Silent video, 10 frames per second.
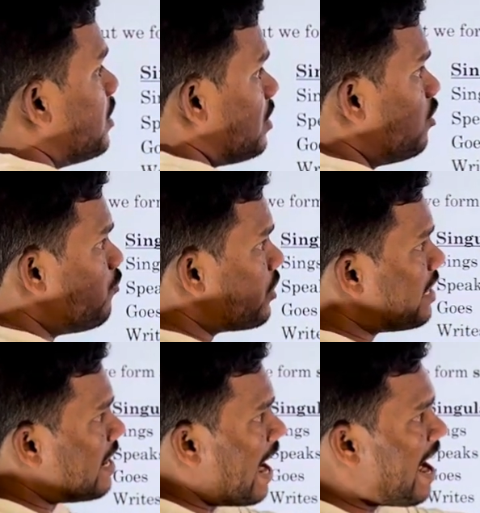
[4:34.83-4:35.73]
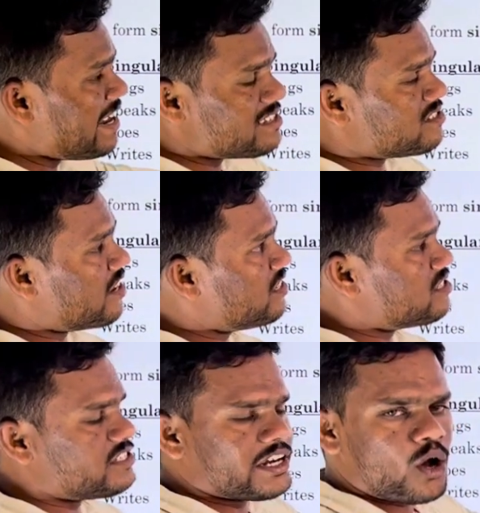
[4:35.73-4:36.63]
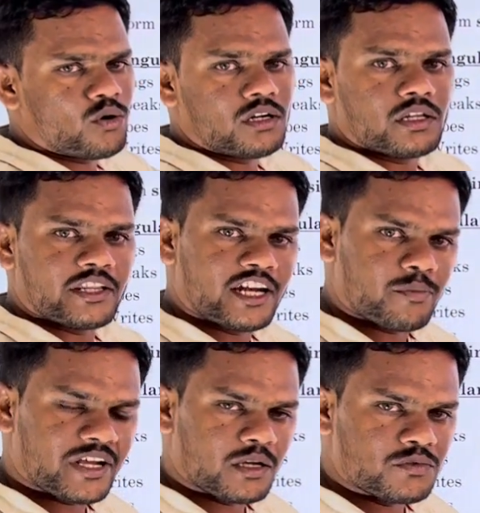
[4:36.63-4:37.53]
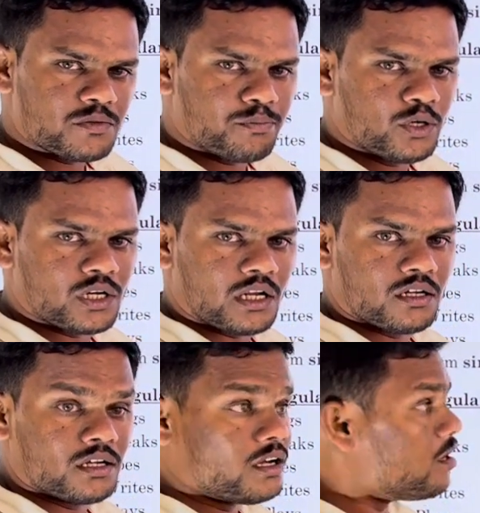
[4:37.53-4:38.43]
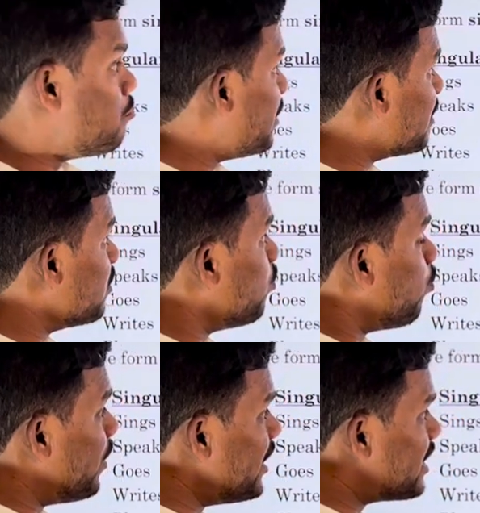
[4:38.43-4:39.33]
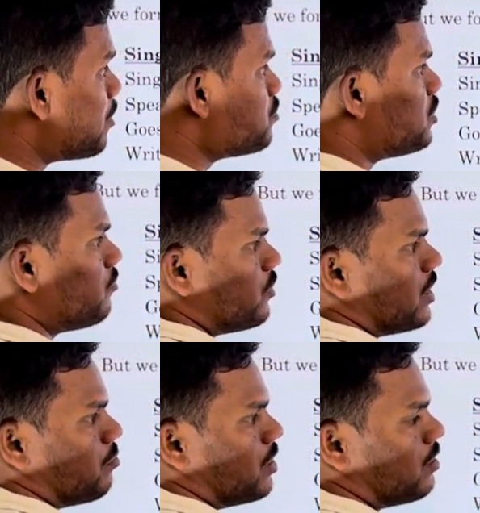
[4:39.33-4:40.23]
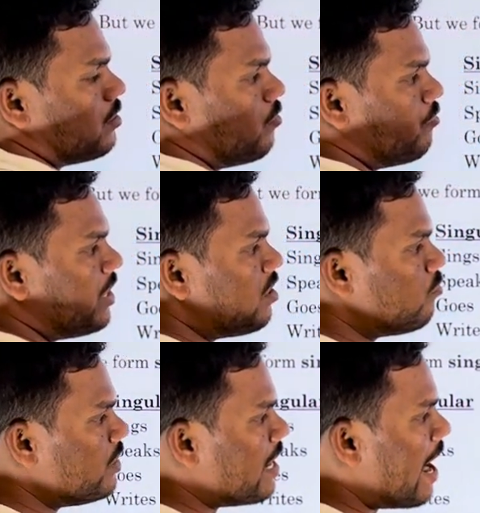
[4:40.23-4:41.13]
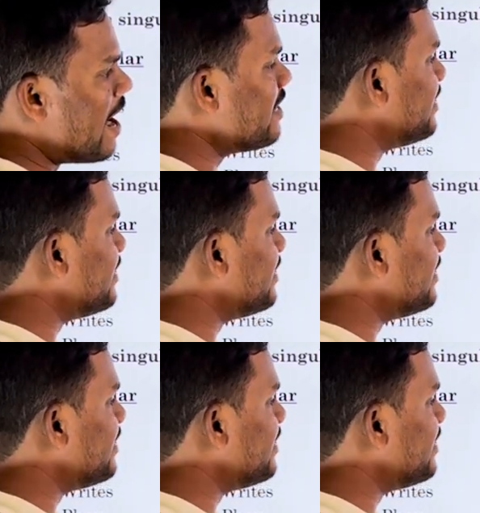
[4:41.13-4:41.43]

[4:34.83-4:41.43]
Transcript: if you can add s or es to a noun, then it becomes plural. But when it comes to verb, when we add